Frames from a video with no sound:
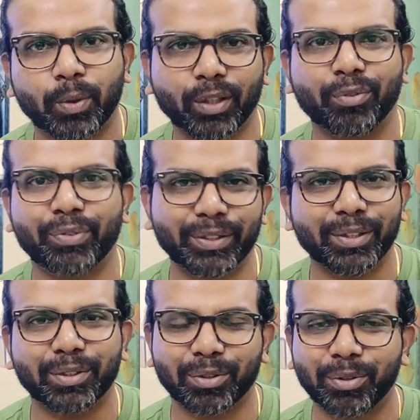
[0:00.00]
put your
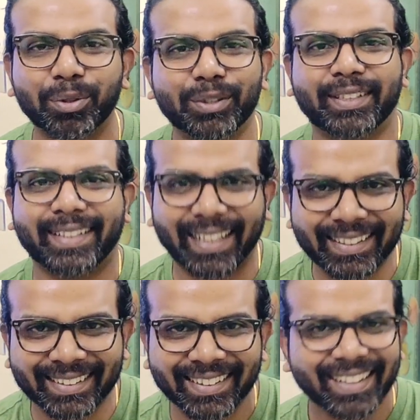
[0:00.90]
fish into huge
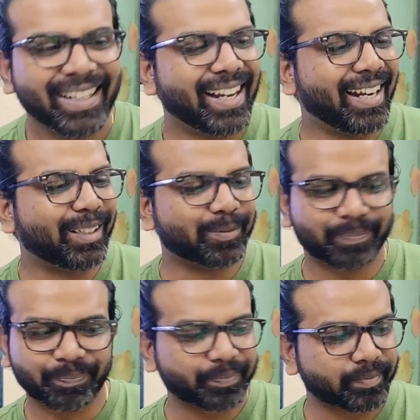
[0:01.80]
stress, and
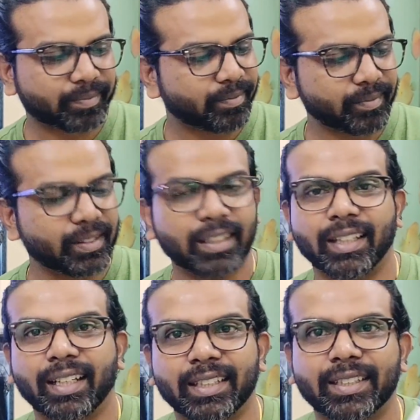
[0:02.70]

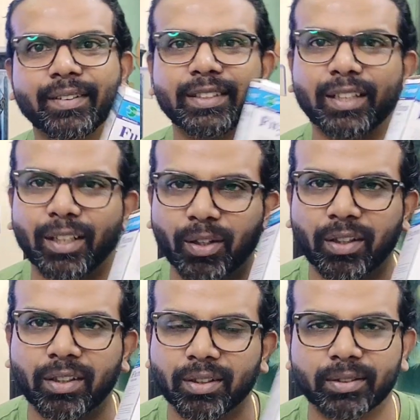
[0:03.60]
it's eventually
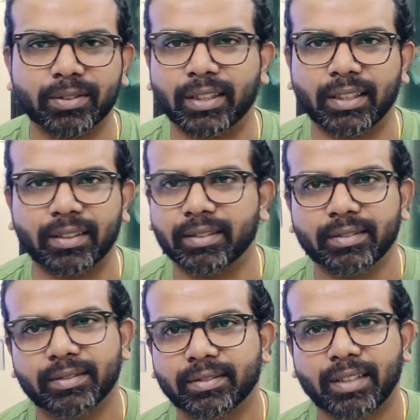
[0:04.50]
going to
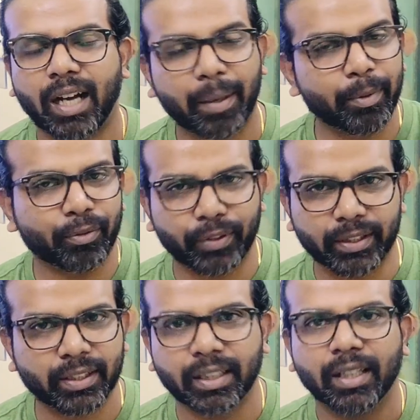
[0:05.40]
harm your
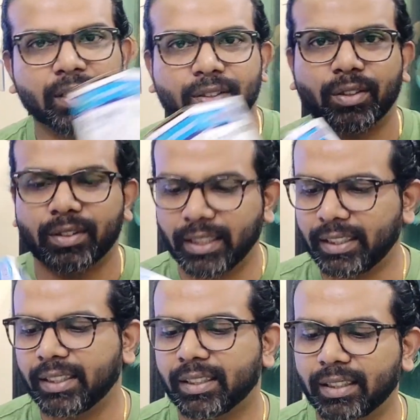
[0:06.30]
fish. So
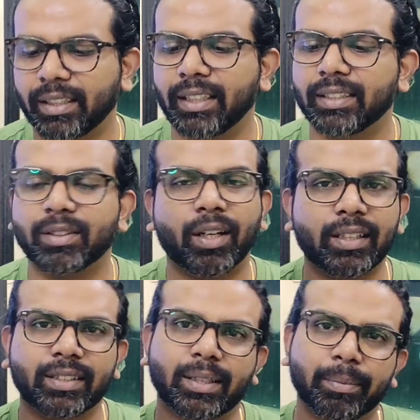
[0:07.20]
this is
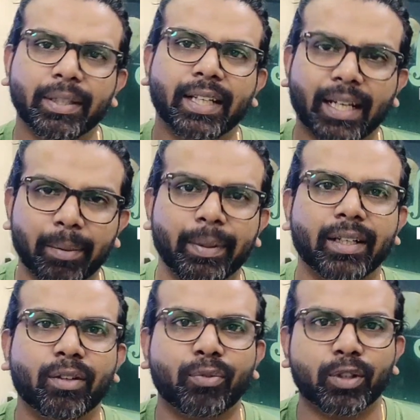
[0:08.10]
not something
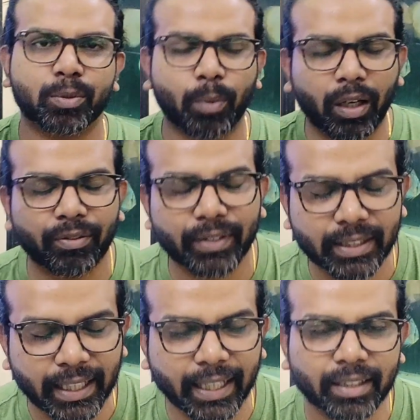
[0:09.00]
recommended for small
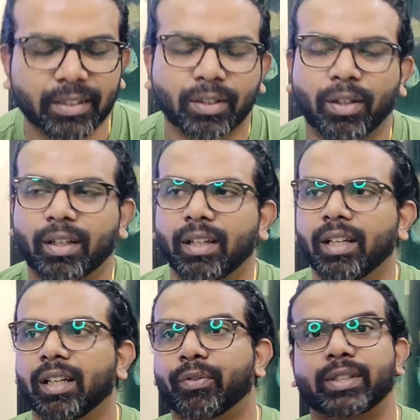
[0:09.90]
fish tanks, or
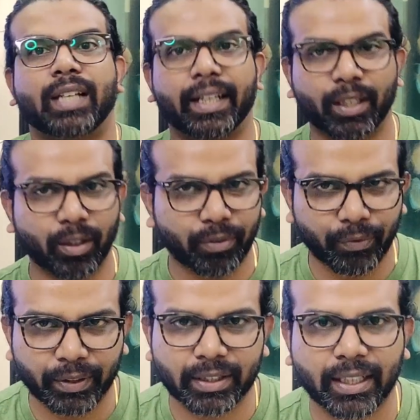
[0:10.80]
if you're starting off a
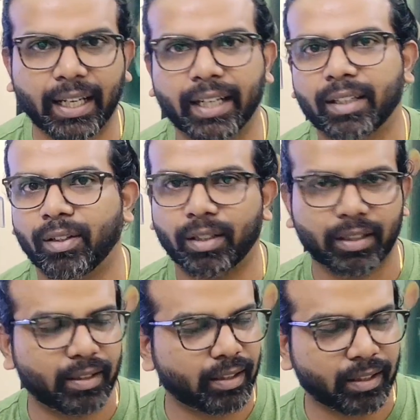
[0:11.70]
fish tank,
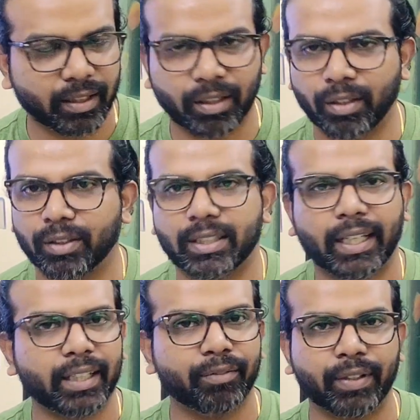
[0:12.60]
or you're
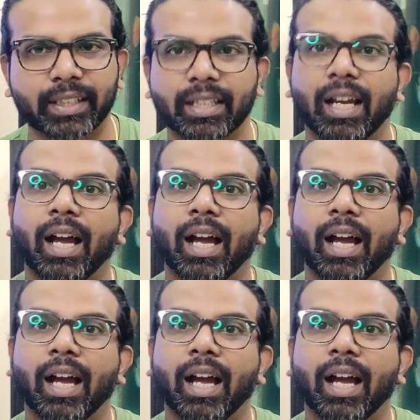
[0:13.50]
starting fresh.